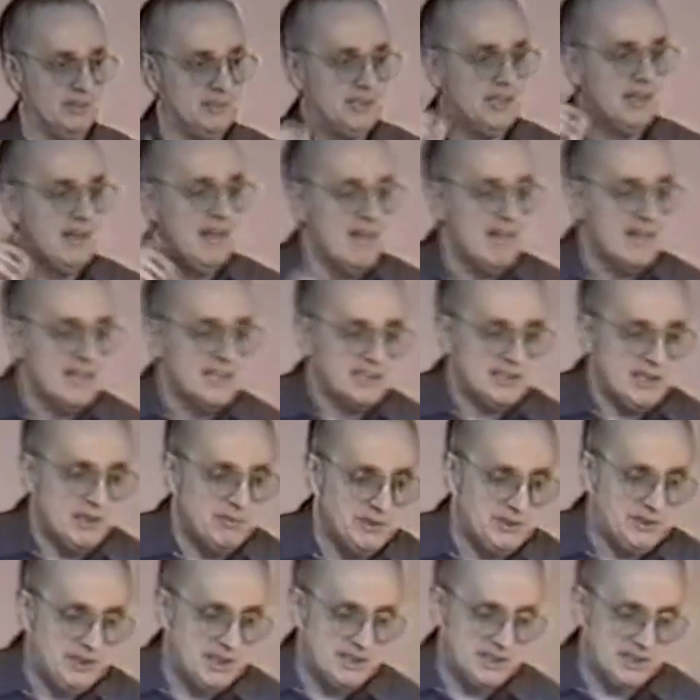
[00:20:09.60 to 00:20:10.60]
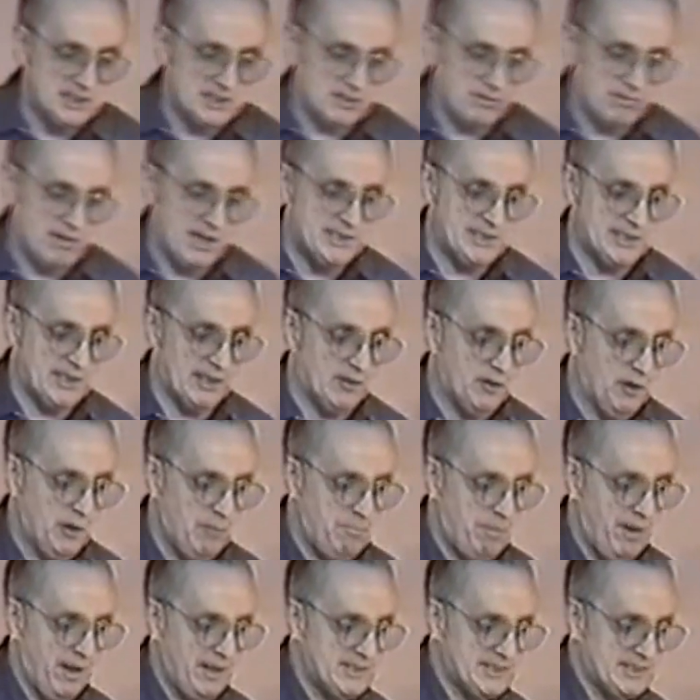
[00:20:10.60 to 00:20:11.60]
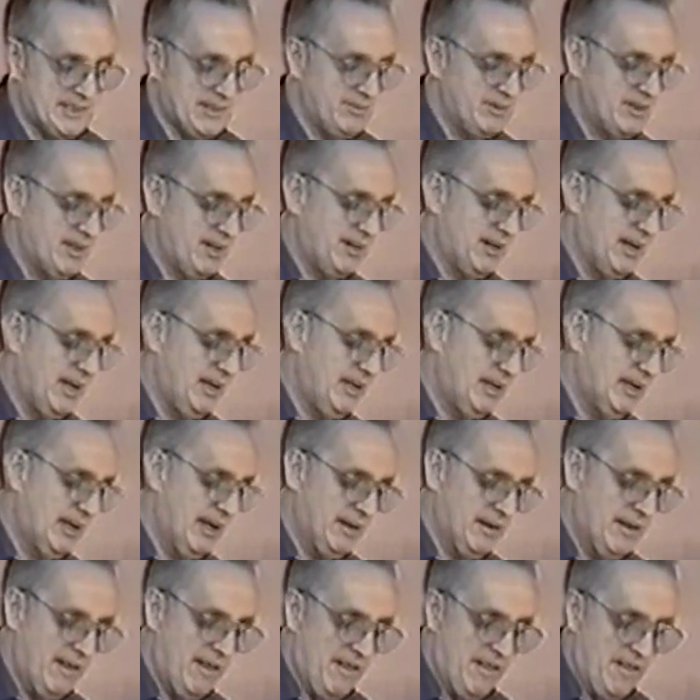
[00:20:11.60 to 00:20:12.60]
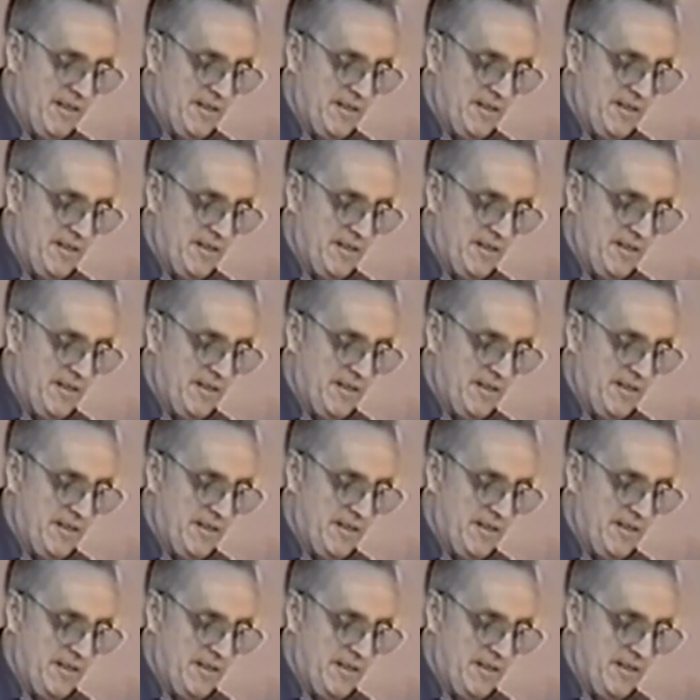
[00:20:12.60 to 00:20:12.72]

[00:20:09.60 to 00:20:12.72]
don't you? See what Jesus Christ said. Go to page 788.